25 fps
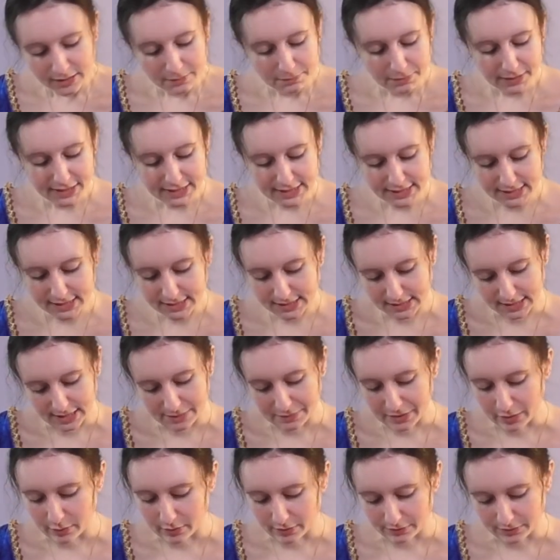By
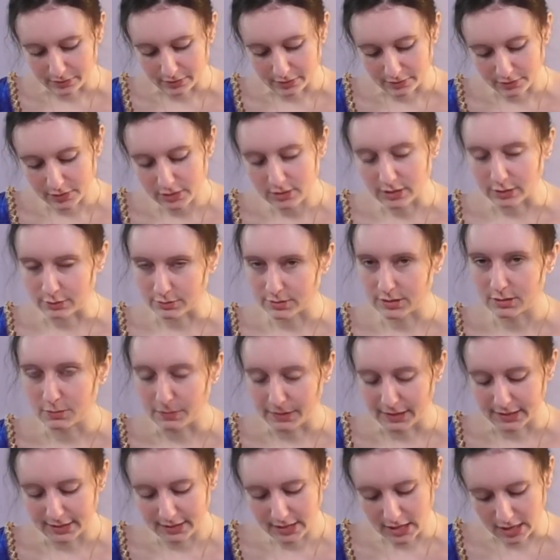tea-time, however, the dose had
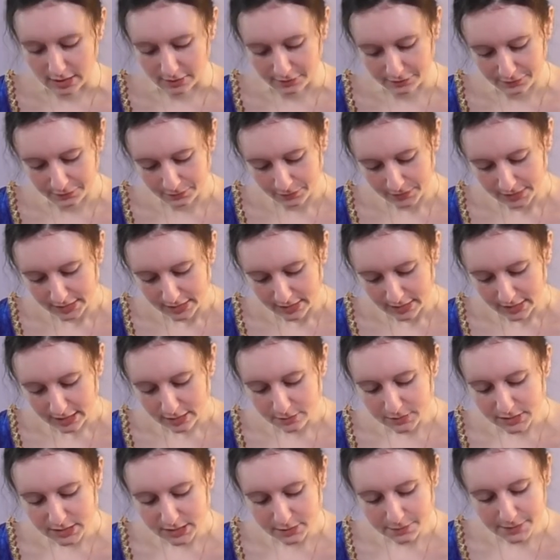been enough,
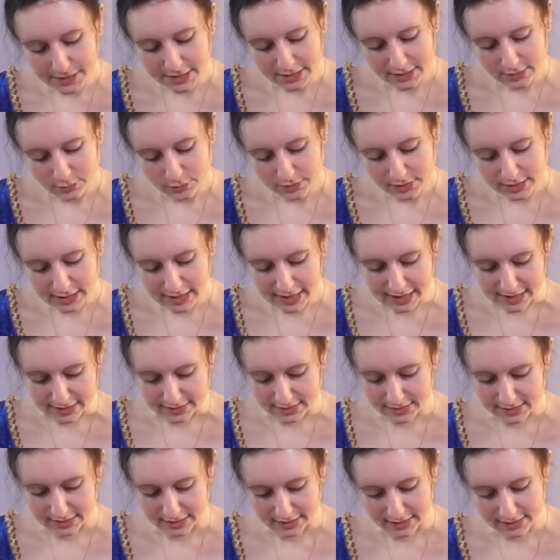and Mr. Bennet was glad
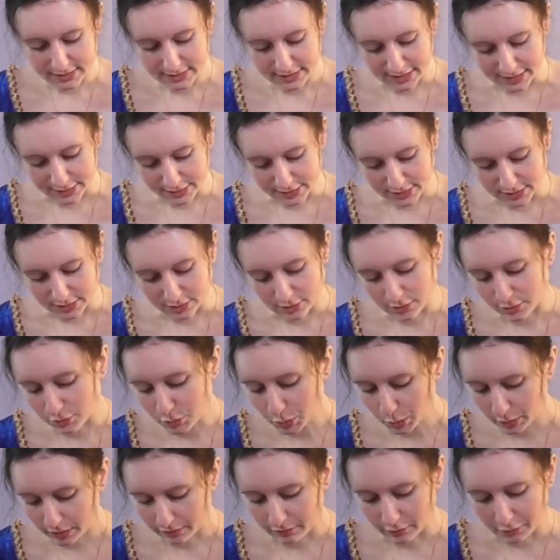to take his guest into the
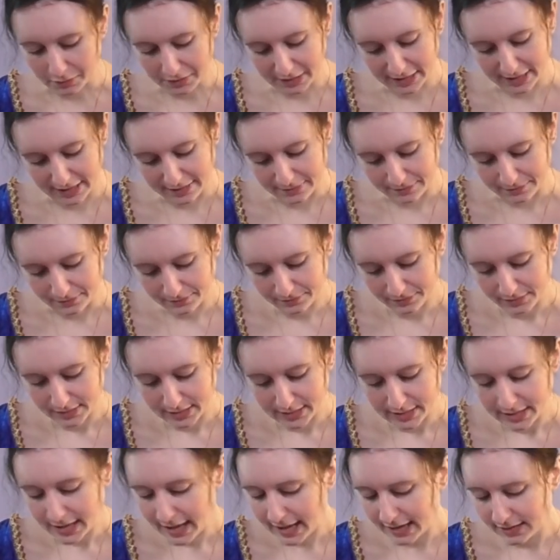drawing-room again,
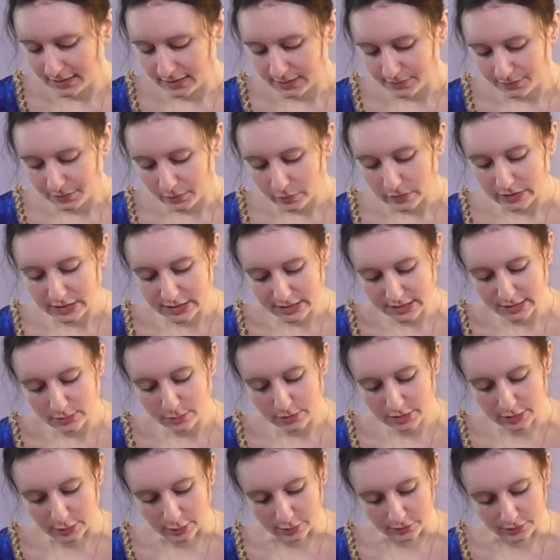and, when tea
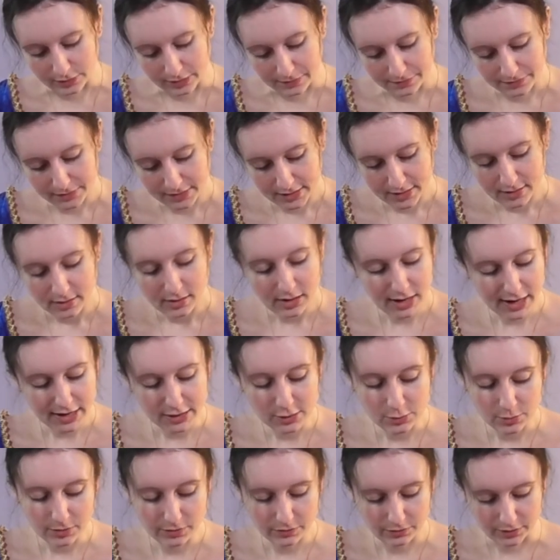was over,
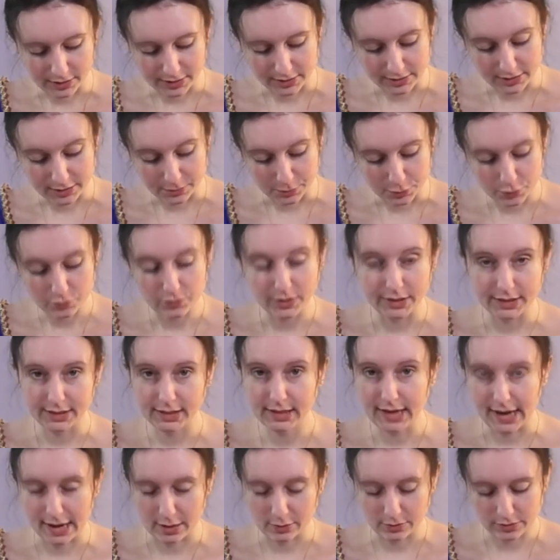glad to invite him to read
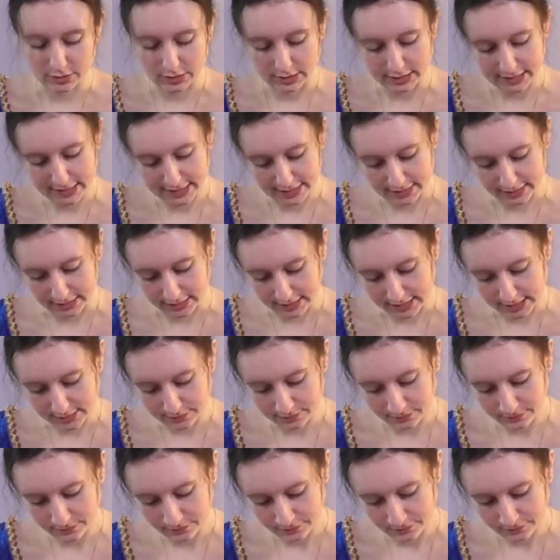aloud to the ladies.